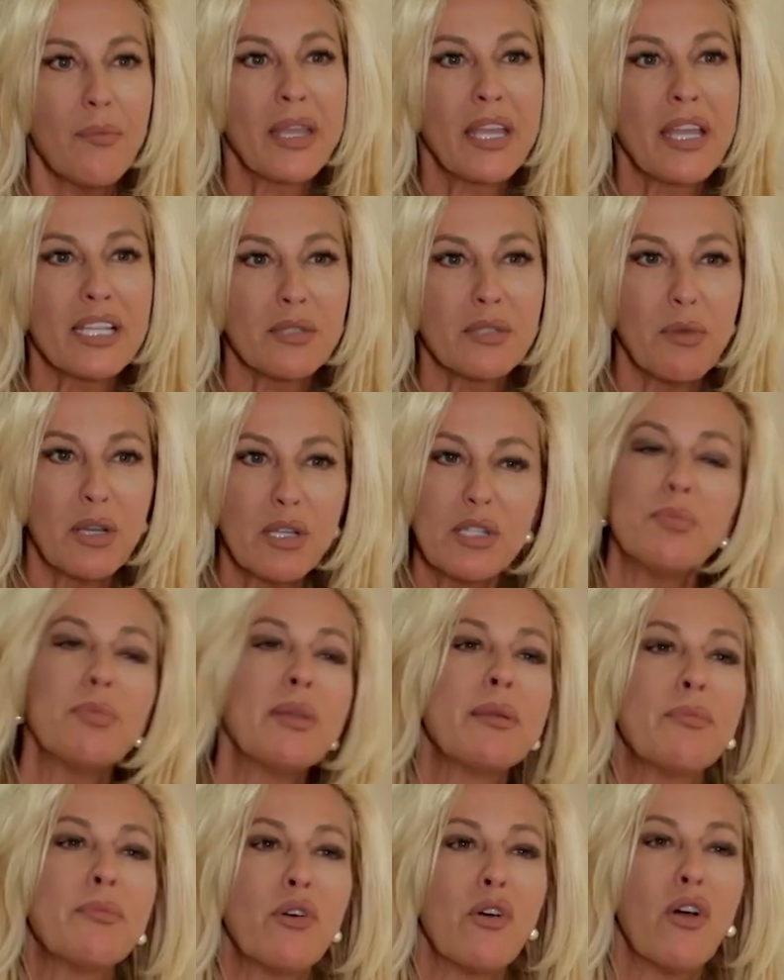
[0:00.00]
because most
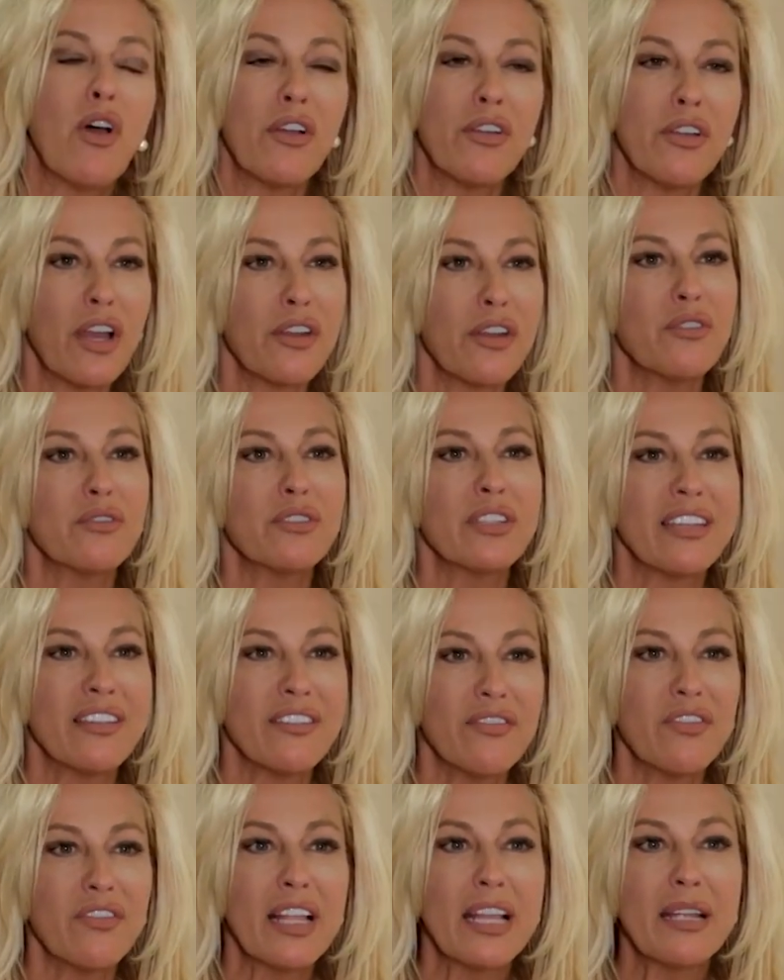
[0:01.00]
people are not only
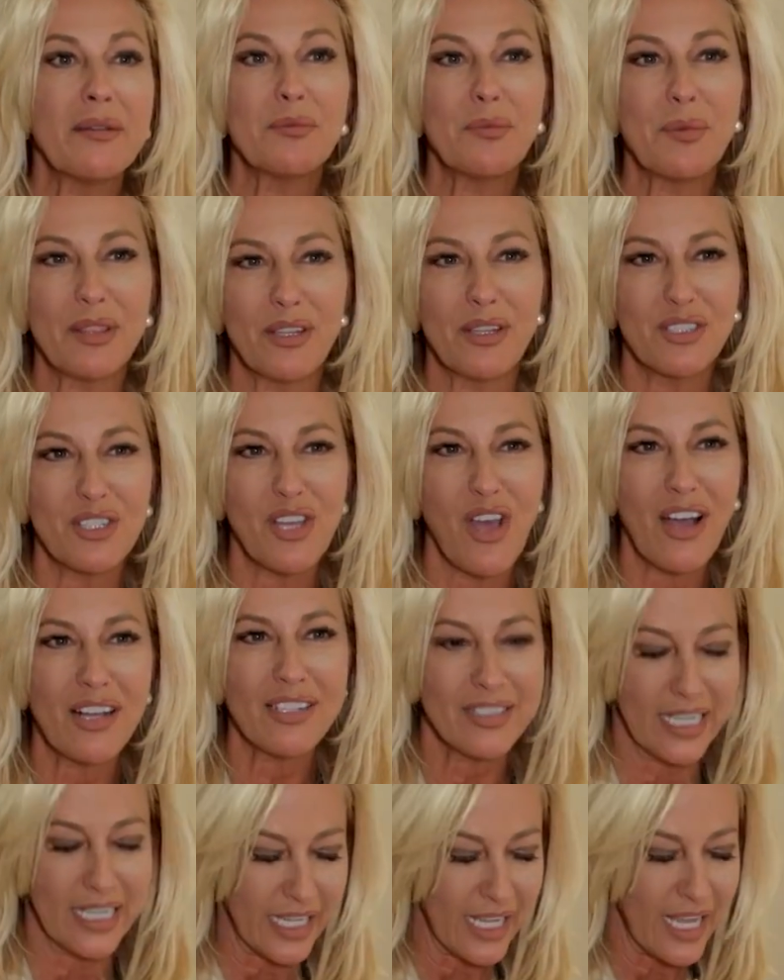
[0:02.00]
inflamed, but they're
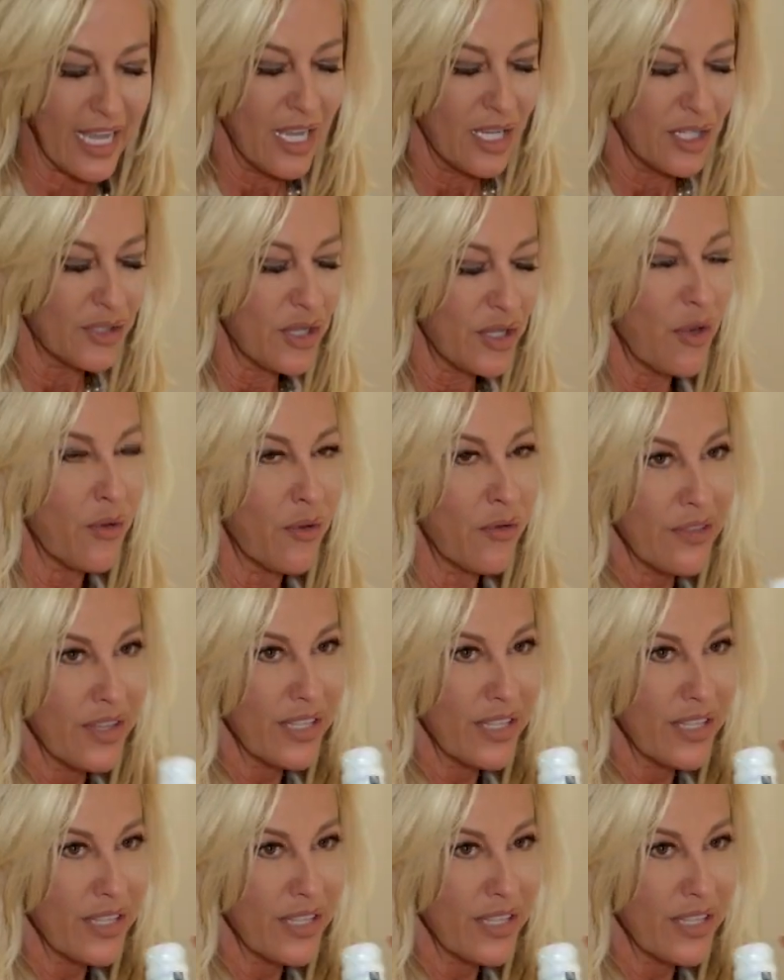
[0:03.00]
toxic. So